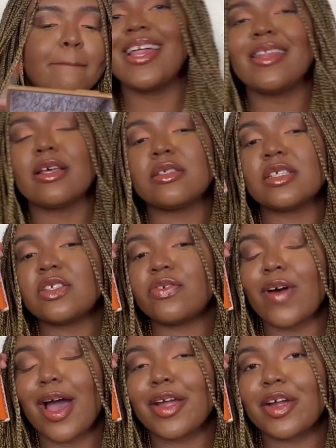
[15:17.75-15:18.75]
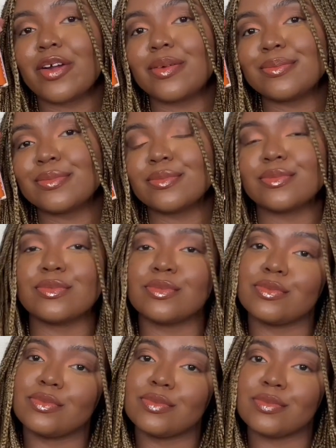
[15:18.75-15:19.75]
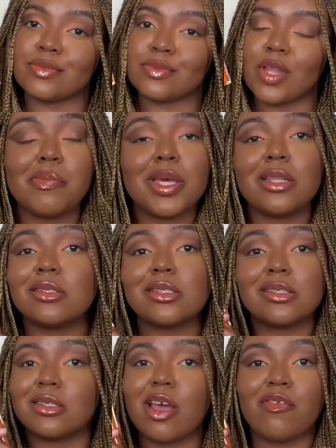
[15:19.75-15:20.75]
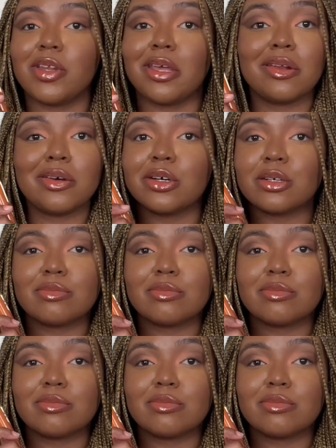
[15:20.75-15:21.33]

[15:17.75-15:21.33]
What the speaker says: this is fire. To me, this is an everyday look.